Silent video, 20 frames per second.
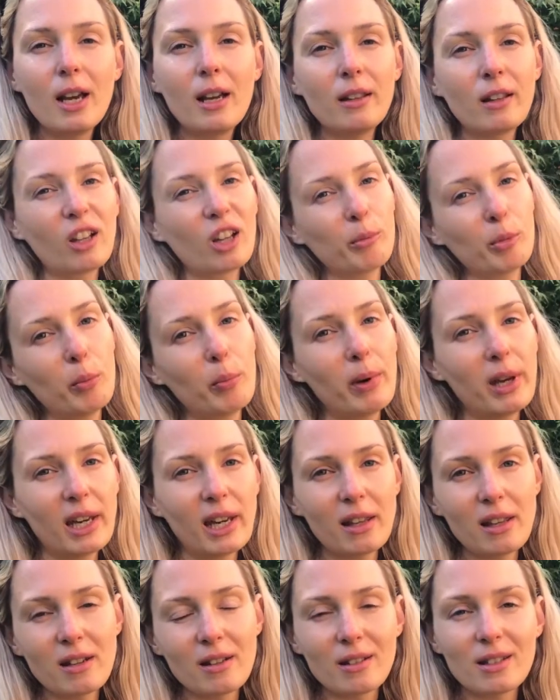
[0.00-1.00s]
They're going to be
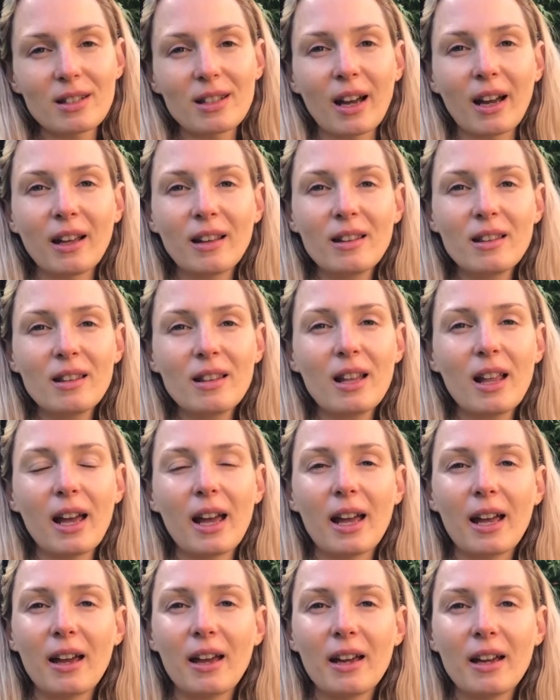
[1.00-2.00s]
baking in the sun.
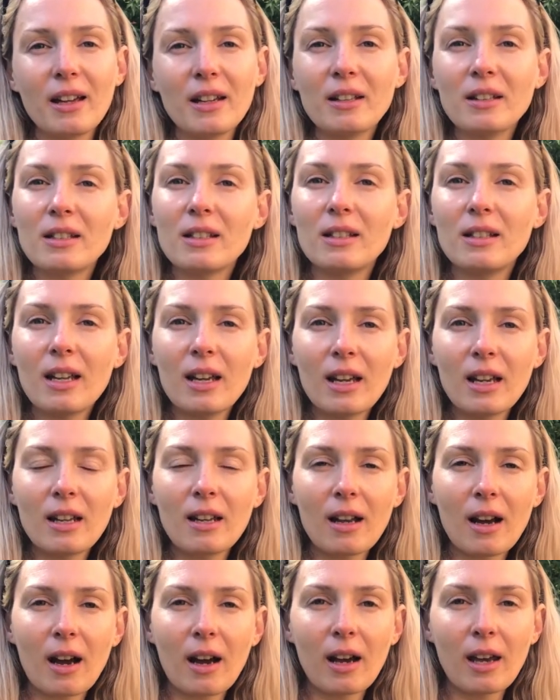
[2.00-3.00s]
And then
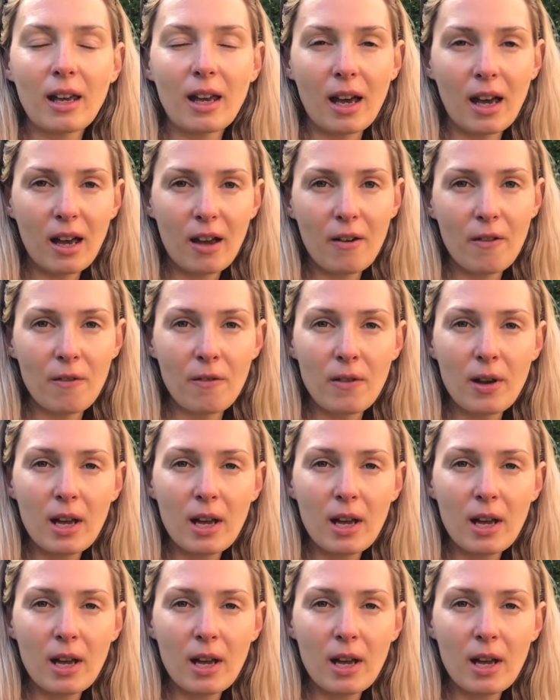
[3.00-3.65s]
I have